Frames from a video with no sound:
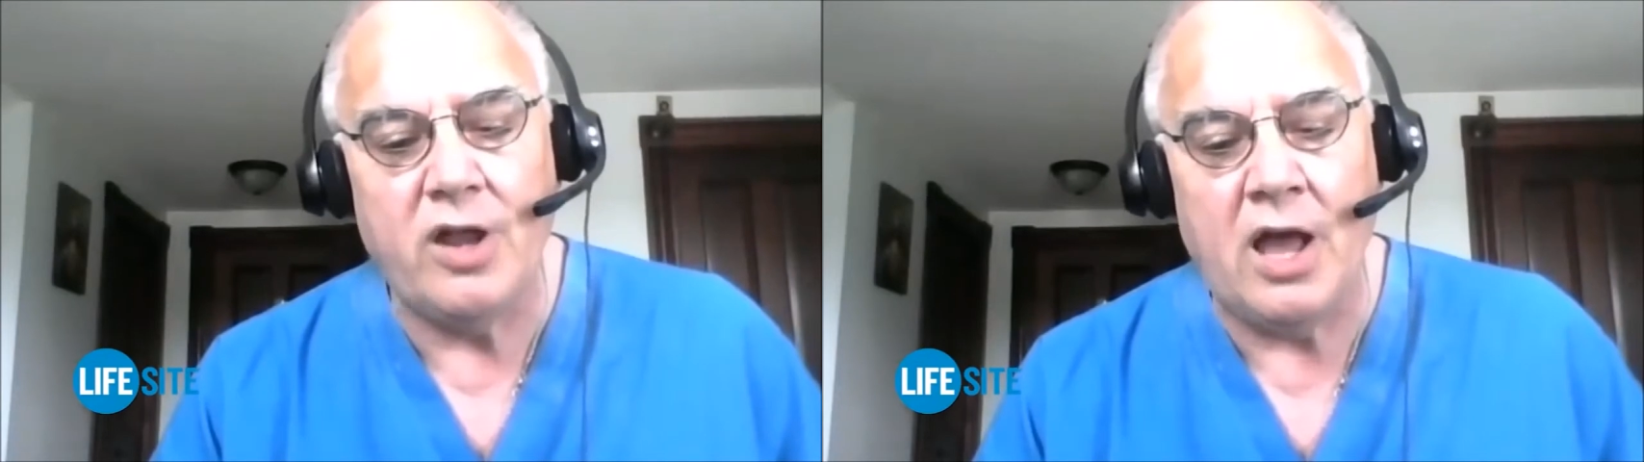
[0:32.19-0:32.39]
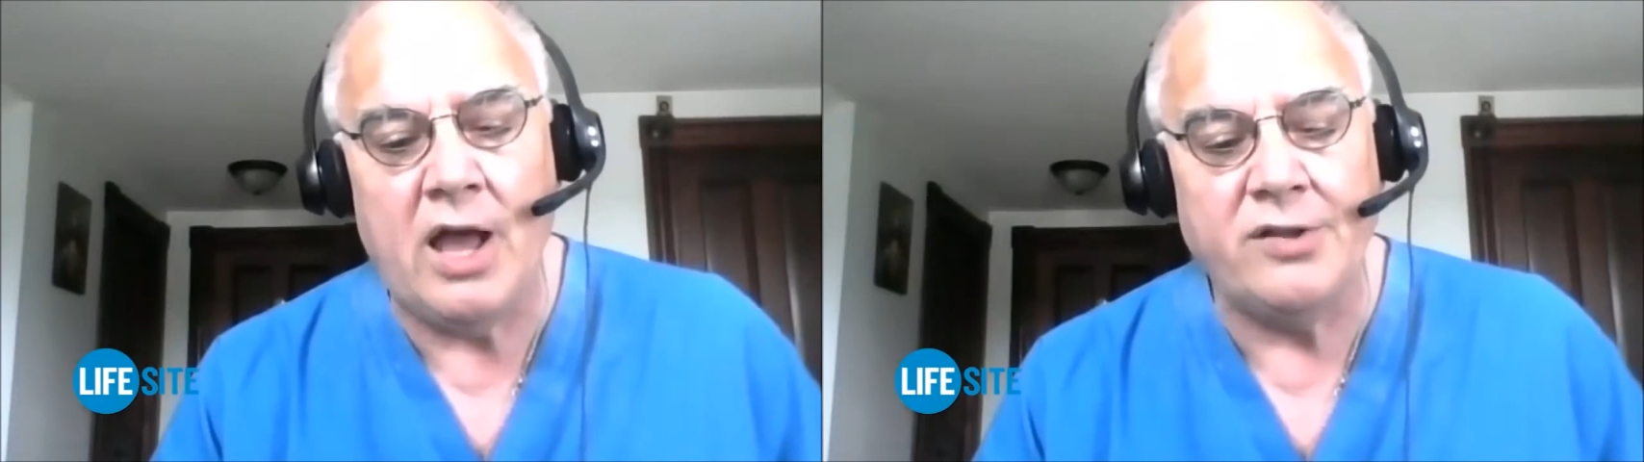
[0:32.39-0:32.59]

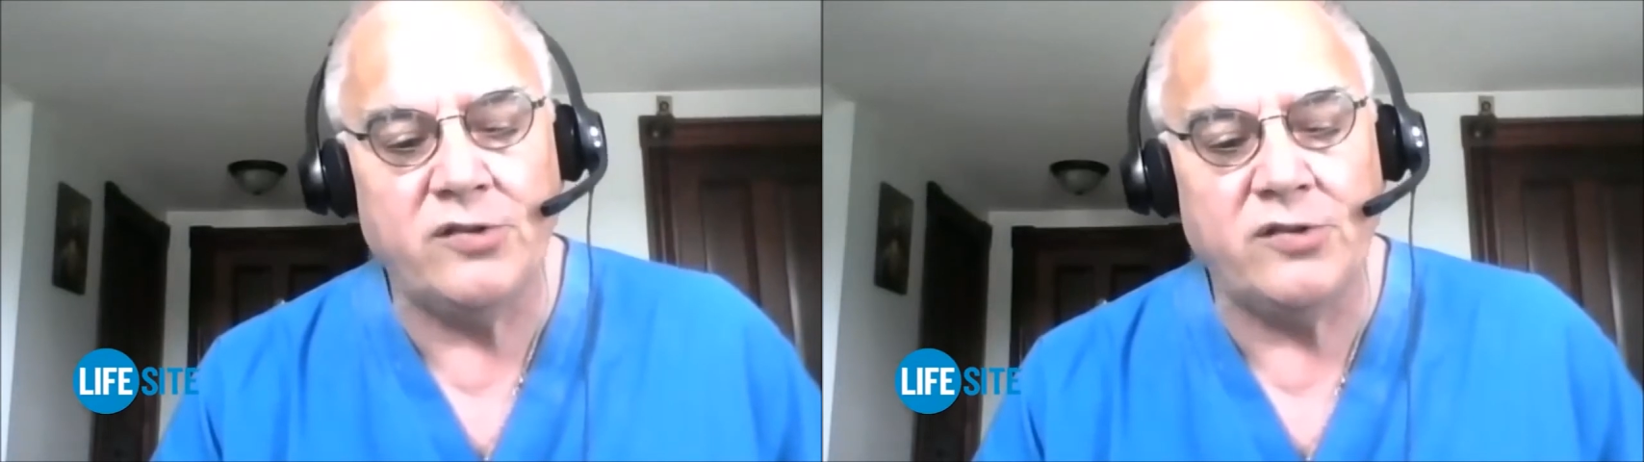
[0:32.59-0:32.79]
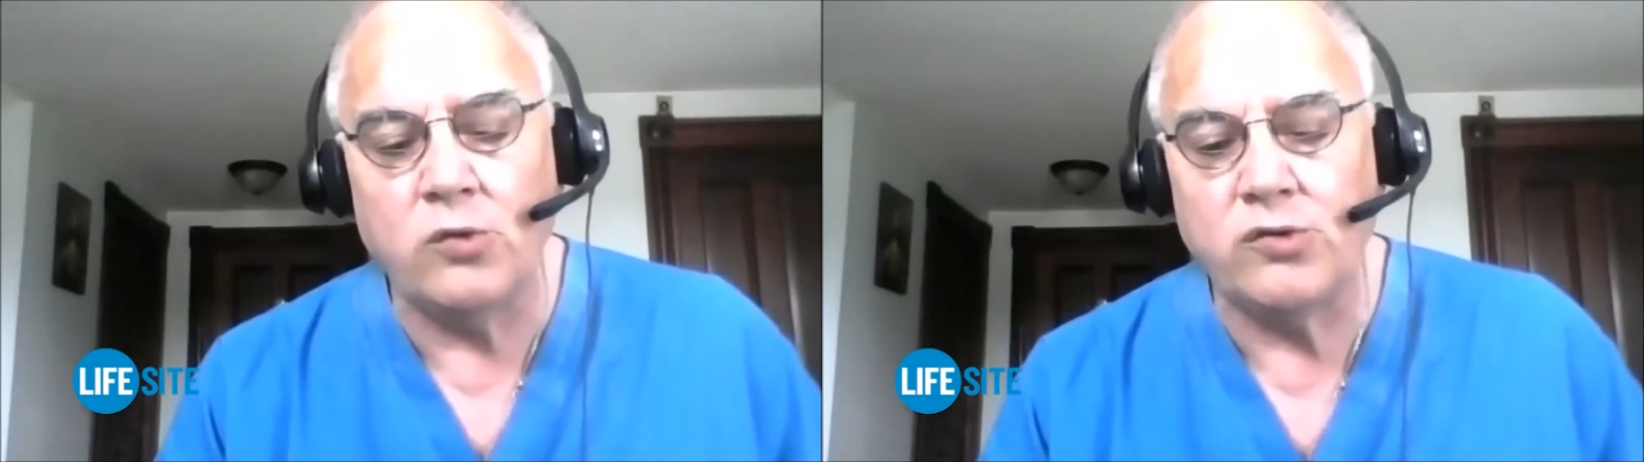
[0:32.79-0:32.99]
on
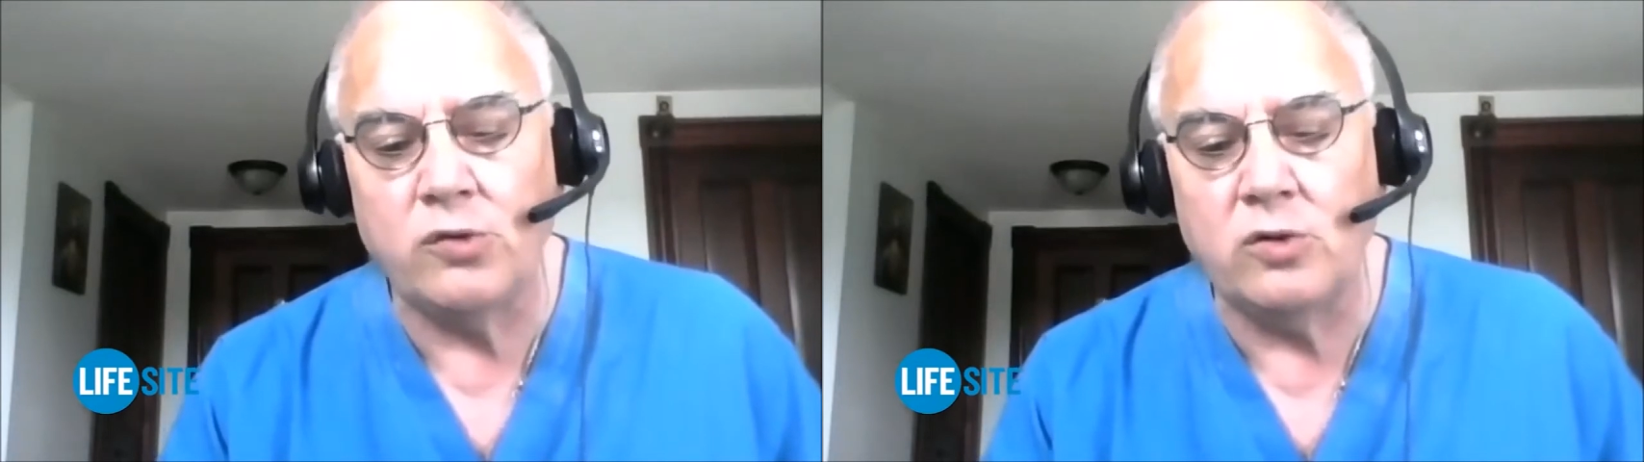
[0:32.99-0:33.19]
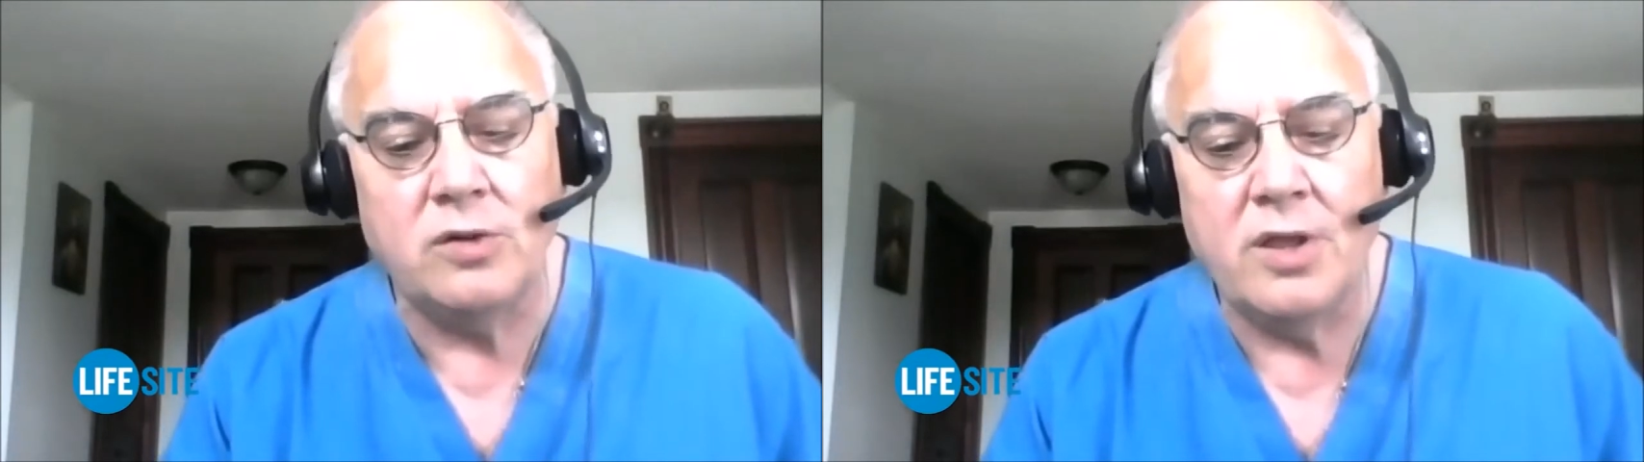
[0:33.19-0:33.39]

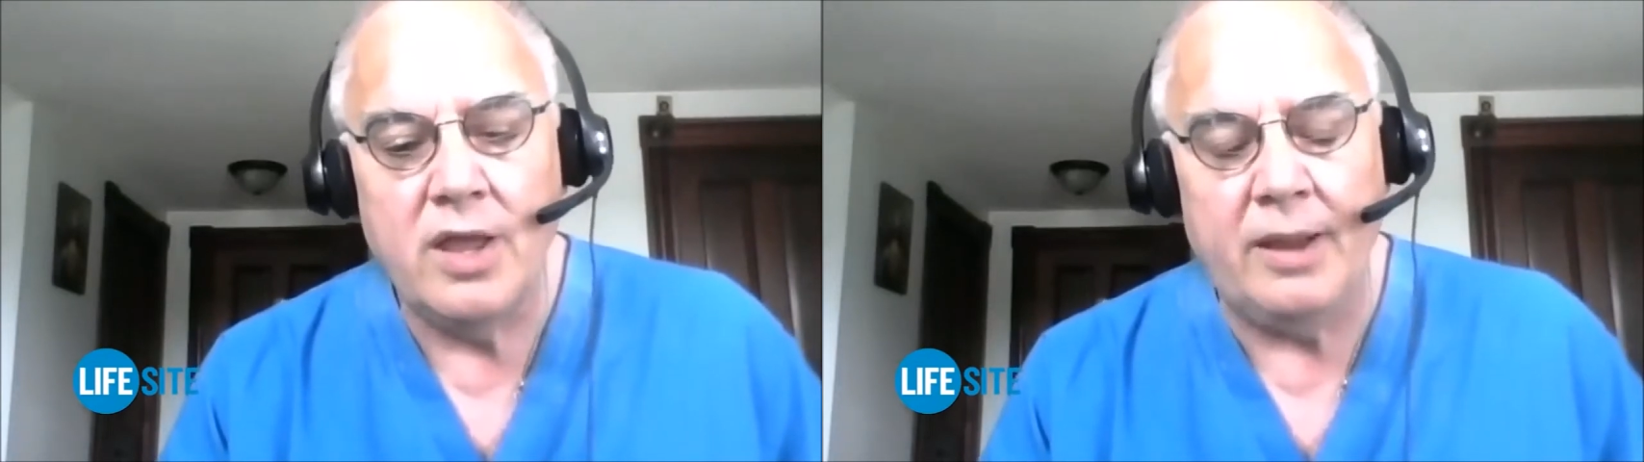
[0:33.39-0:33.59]
social